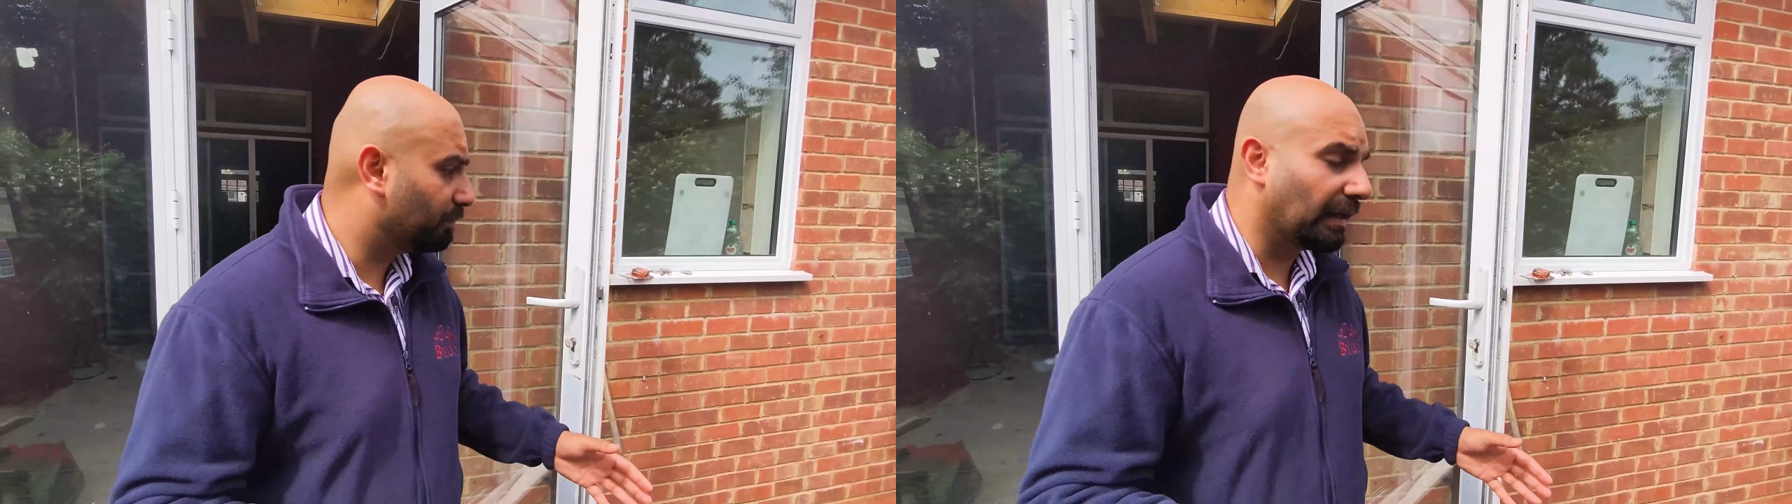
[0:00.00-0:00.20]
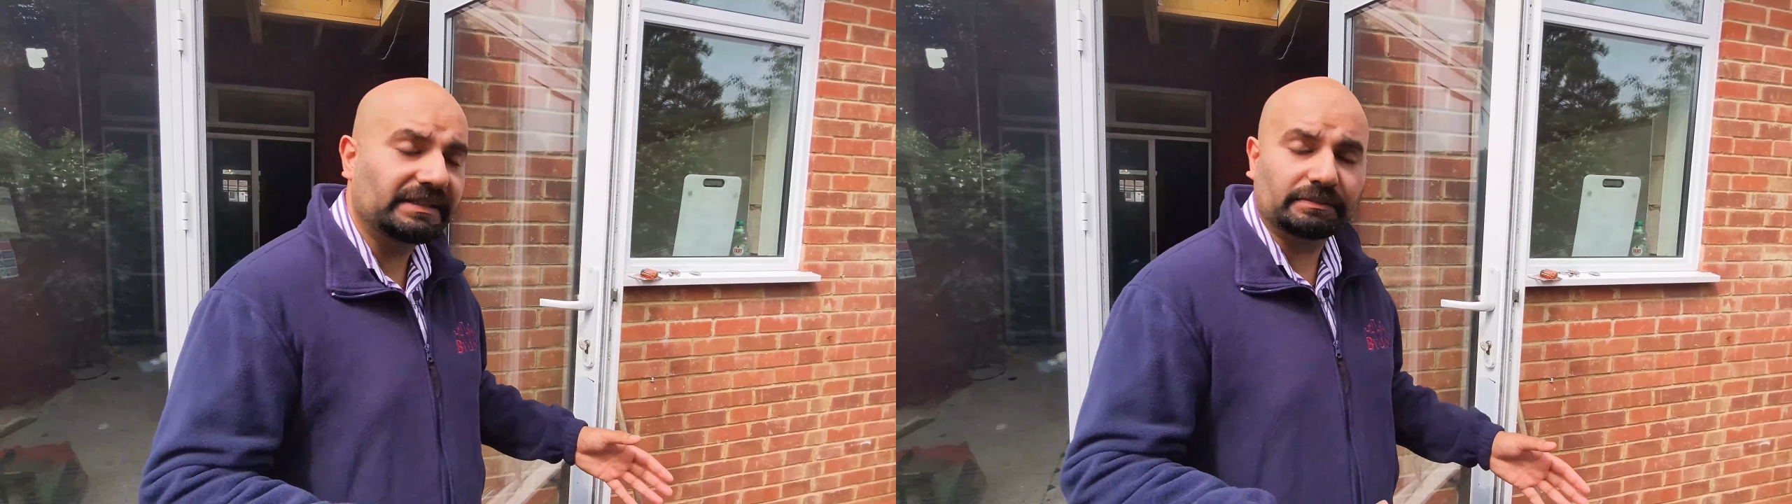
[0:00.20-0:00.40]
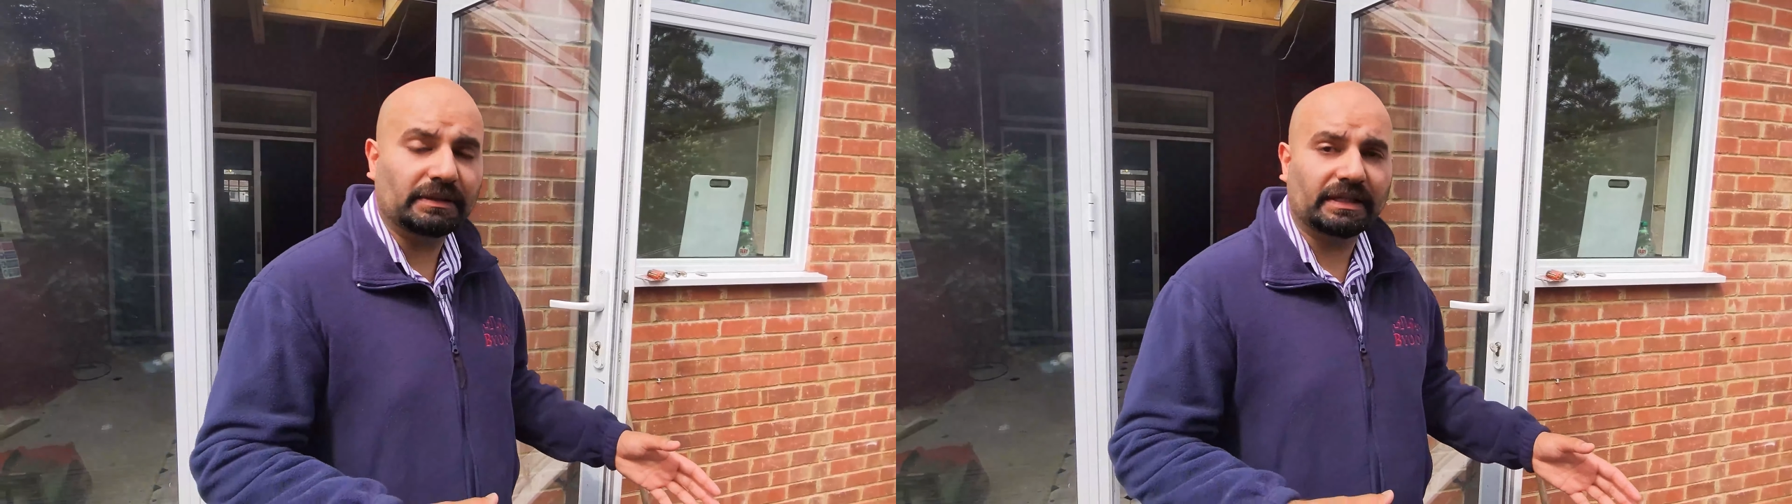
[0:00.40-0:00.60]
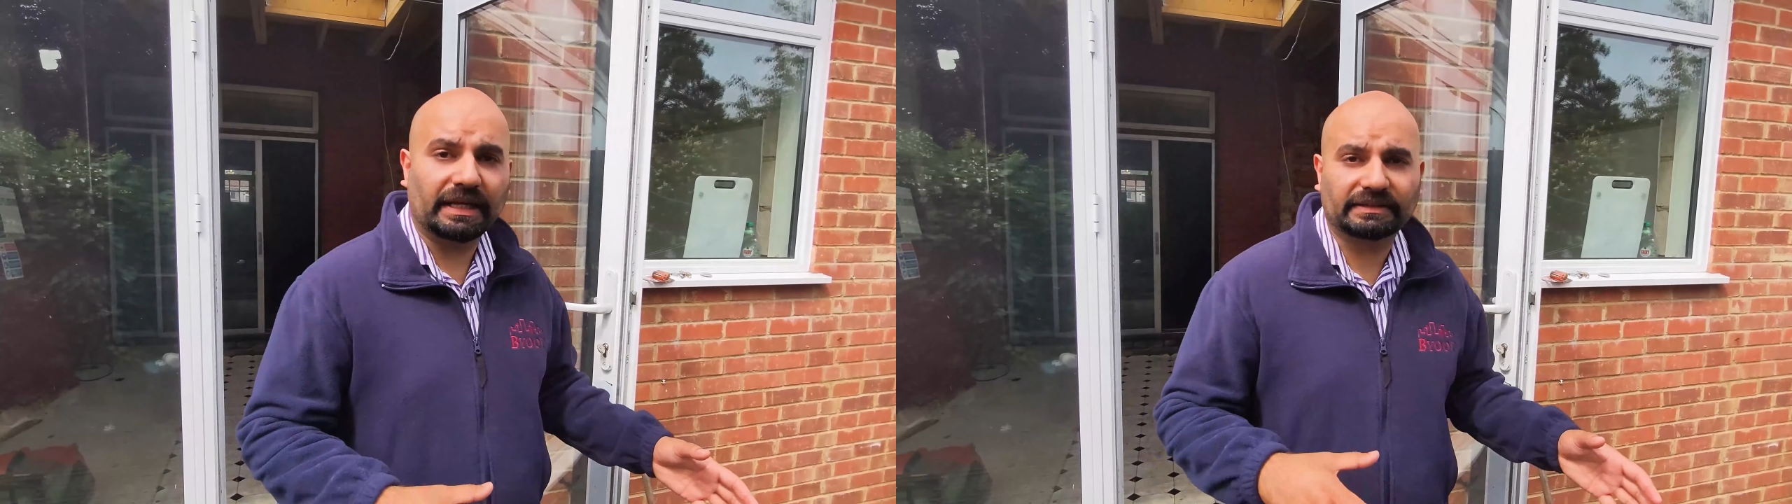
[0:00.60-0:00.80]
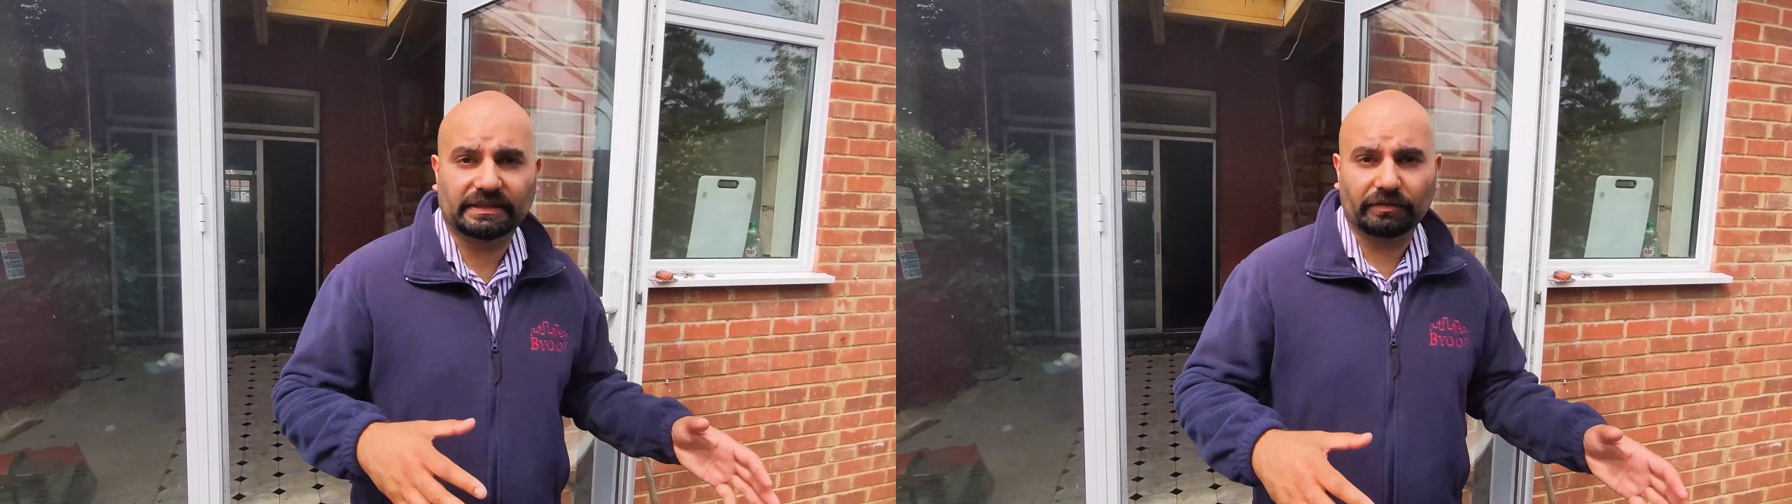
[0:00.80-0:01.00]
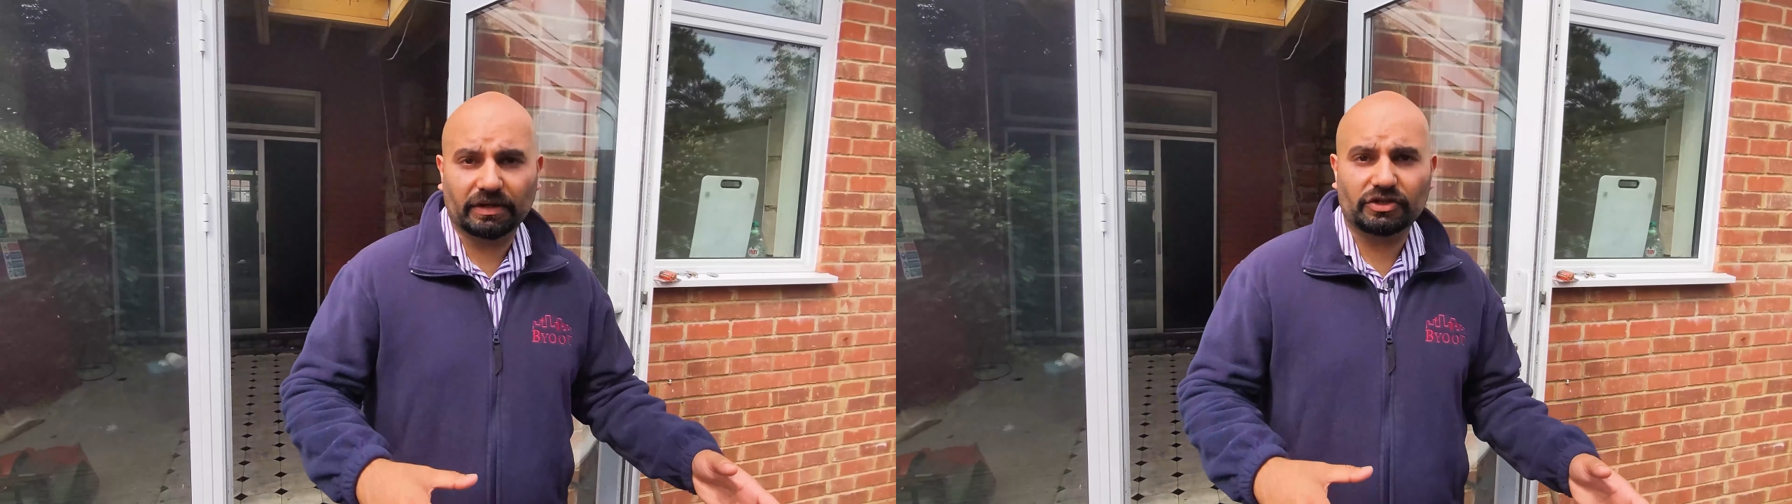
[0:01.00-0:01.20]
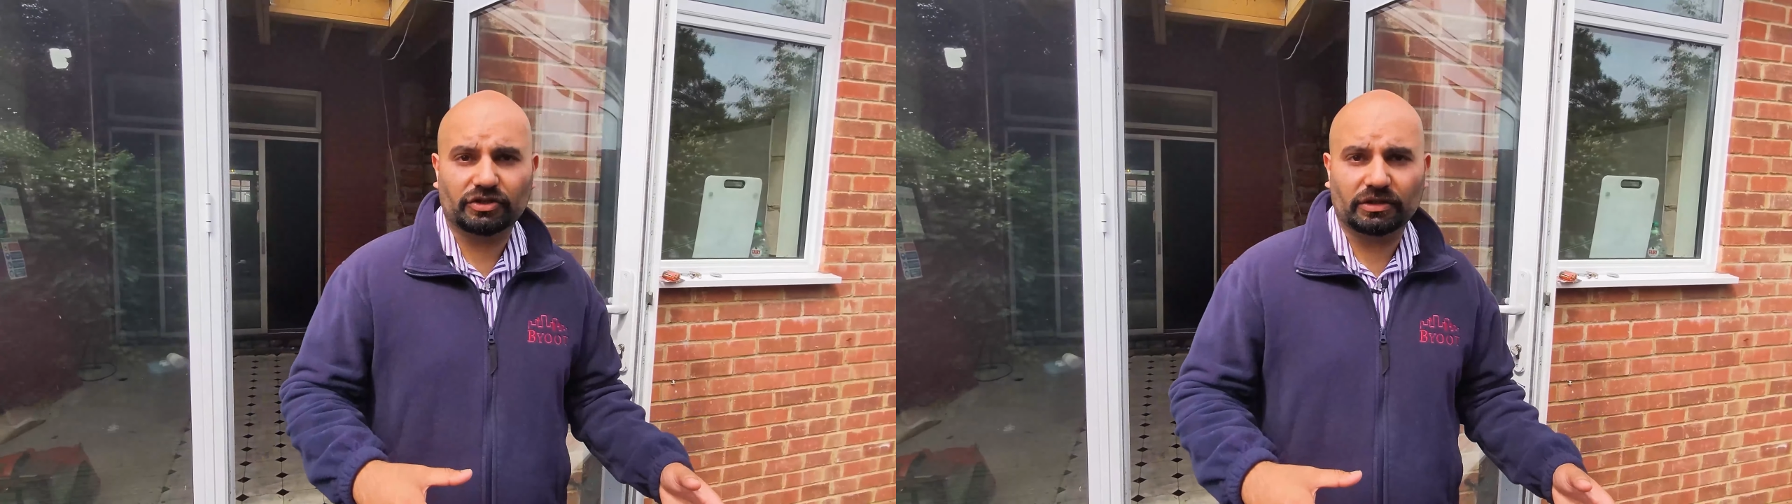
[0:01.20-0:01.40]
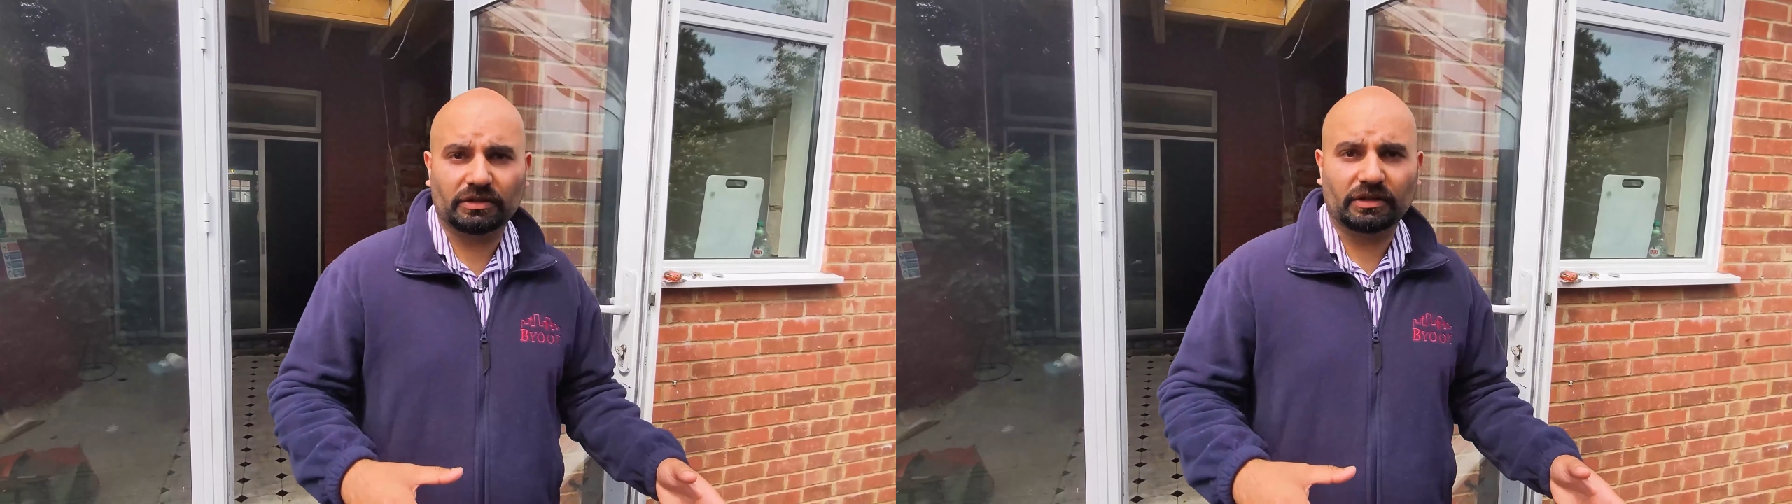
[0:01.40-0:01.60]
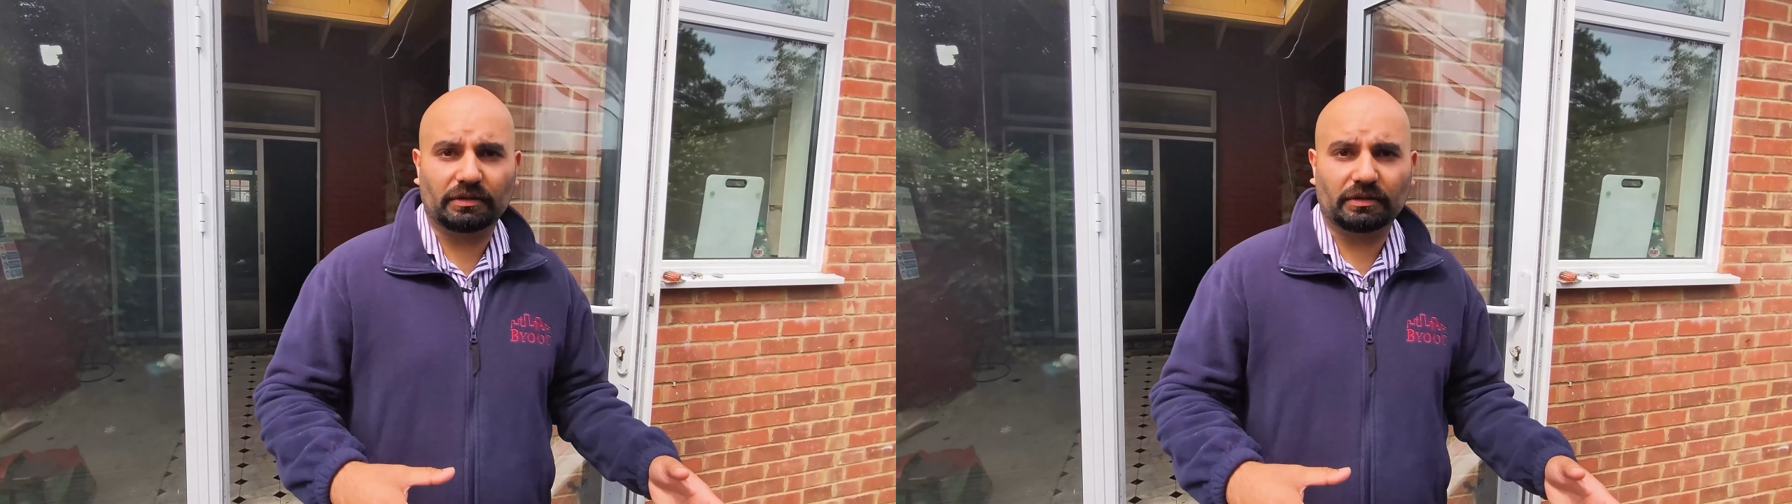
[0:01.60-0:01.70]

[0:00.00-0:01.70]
basement excavation